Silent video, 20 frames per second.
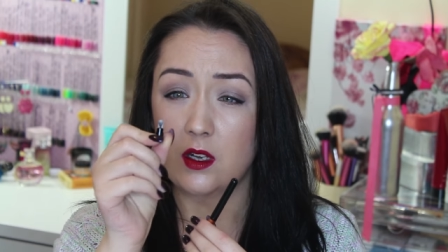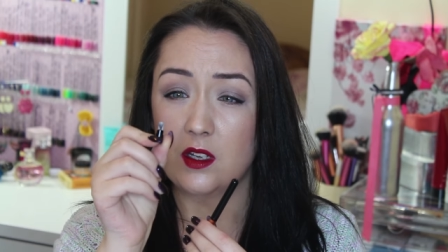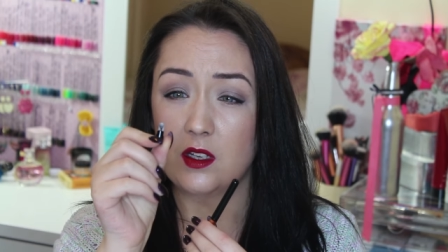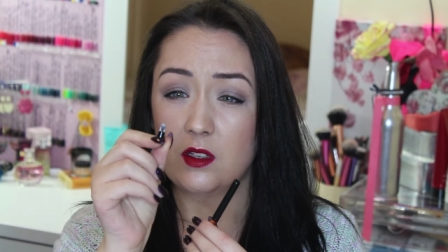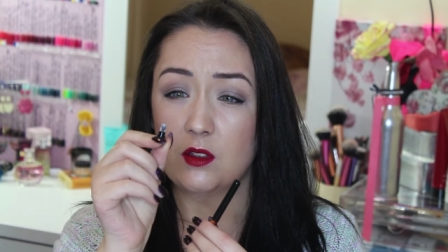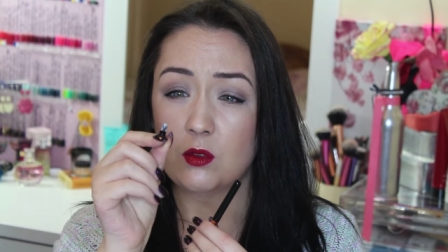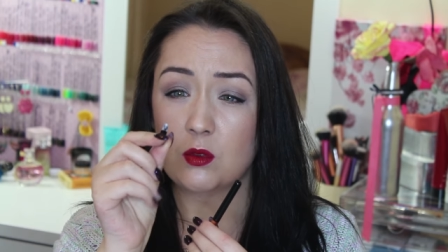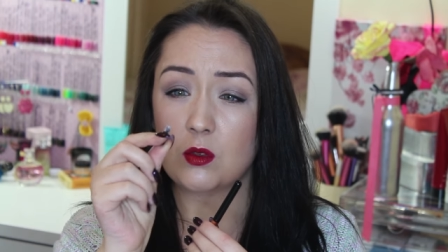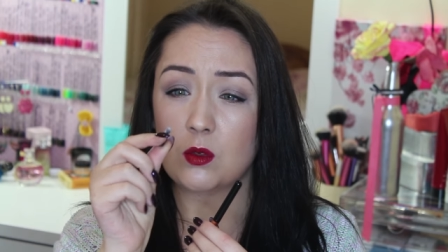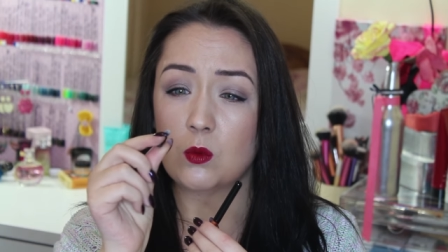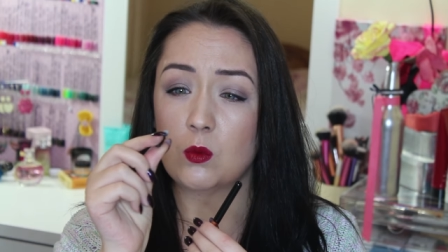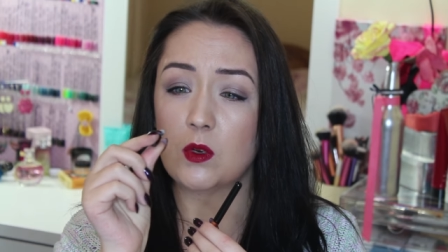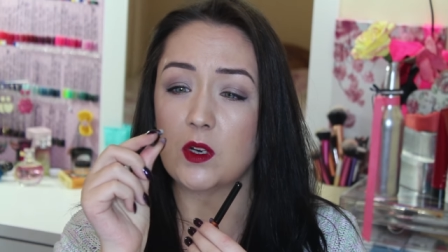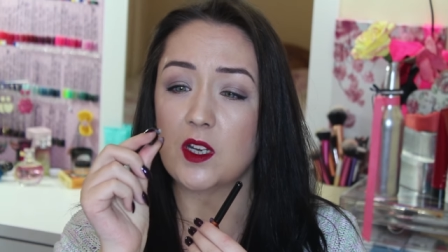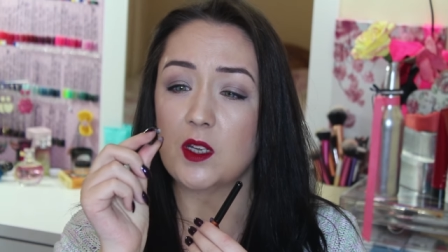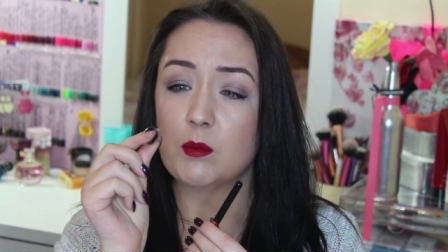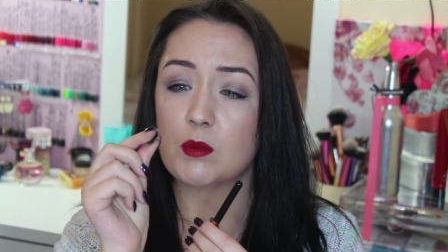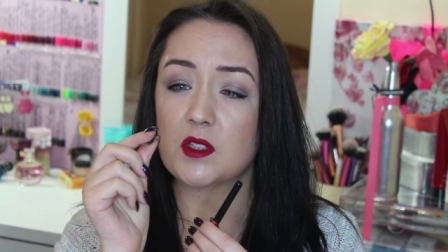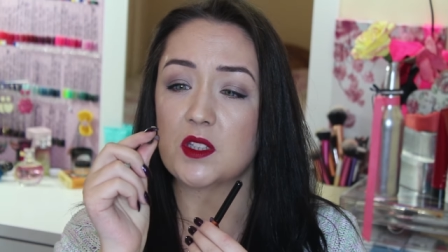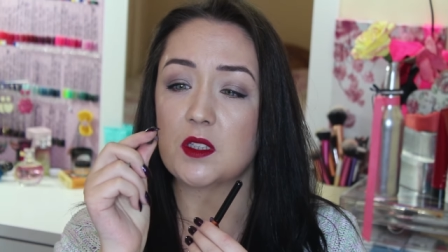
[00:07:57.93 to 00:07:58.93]
I don't know
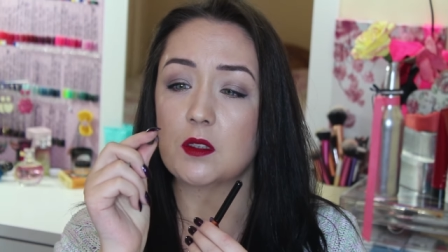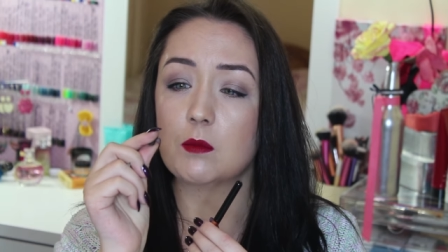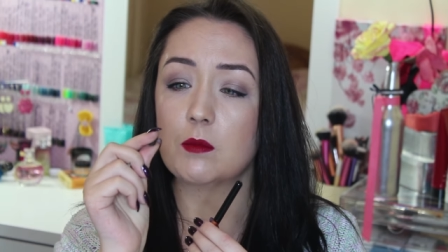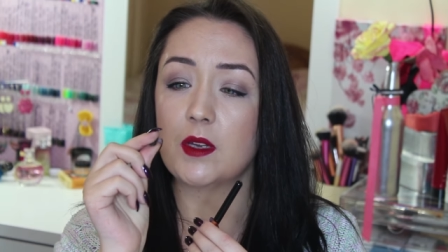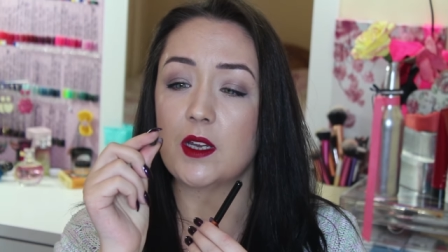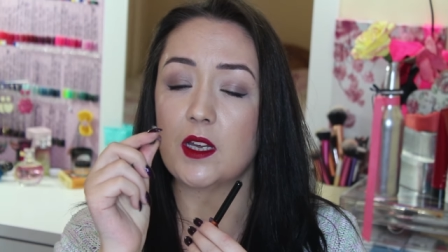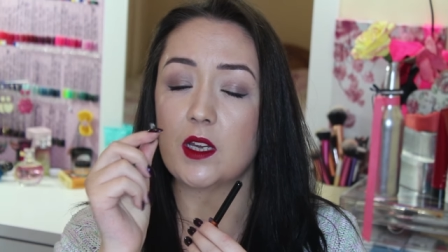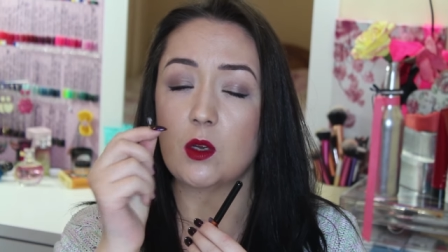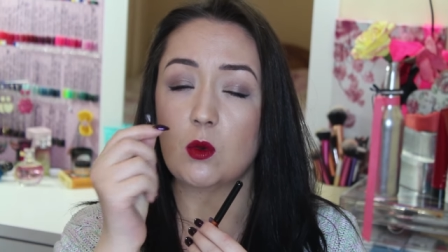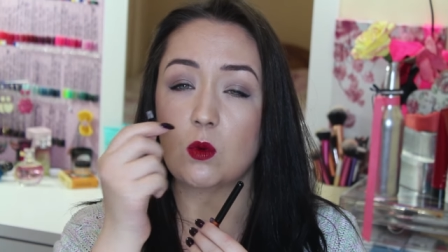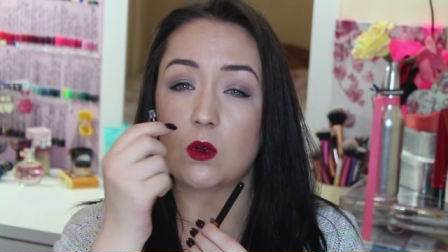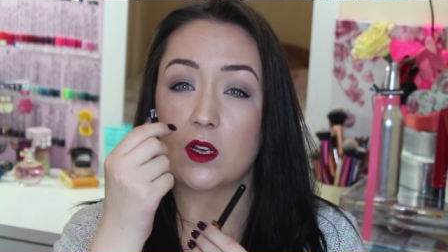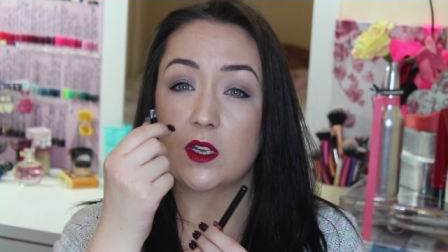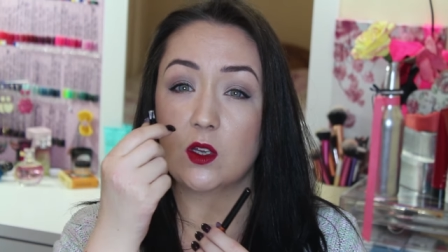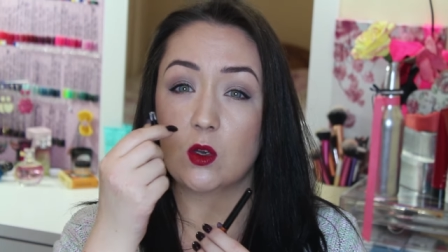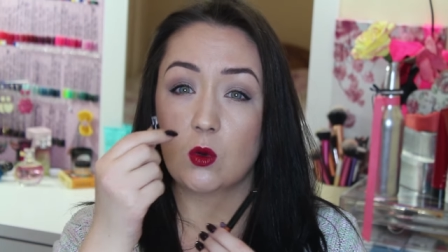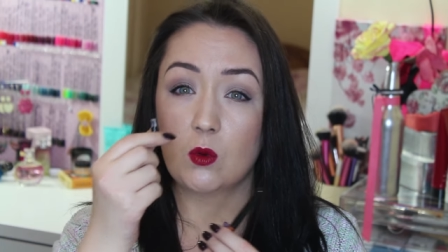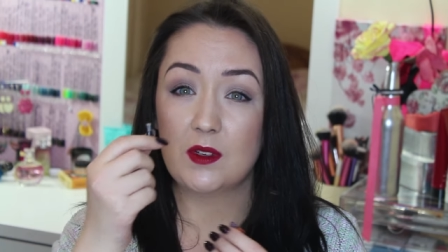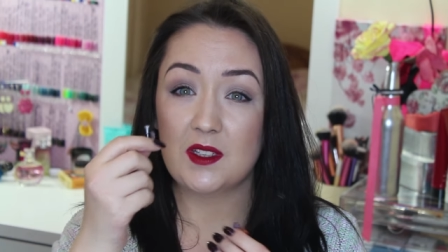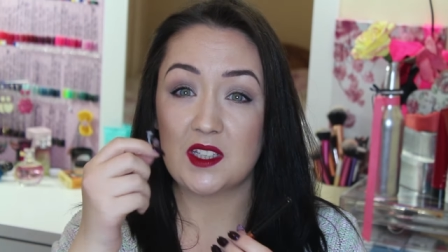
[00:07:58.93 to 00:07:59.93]
why, but somehow
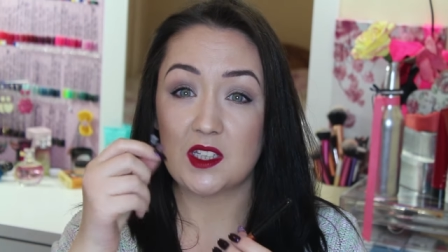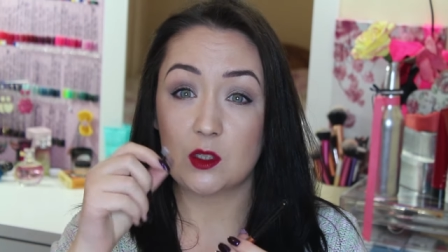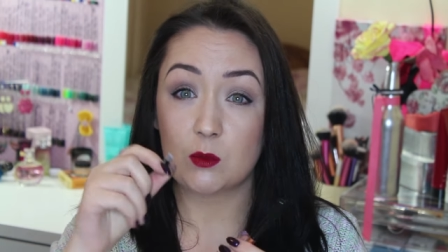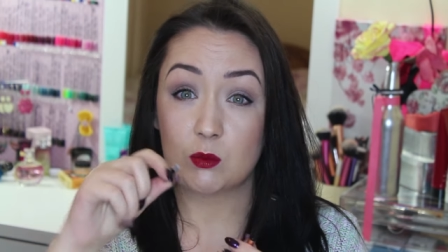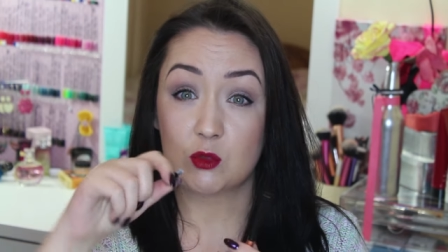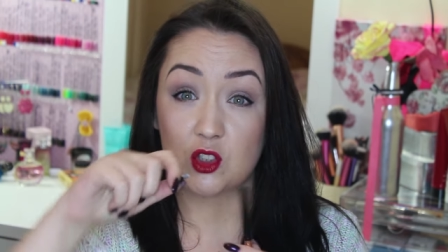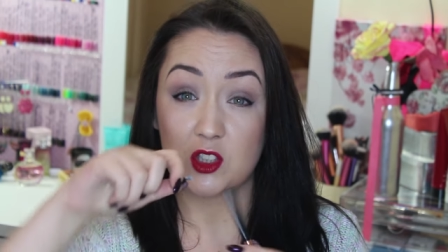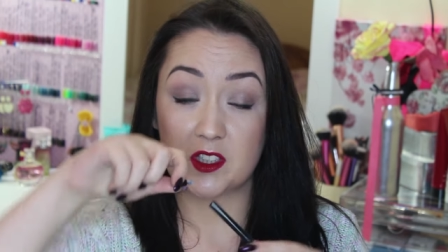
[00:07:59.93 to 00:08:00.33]
I always end up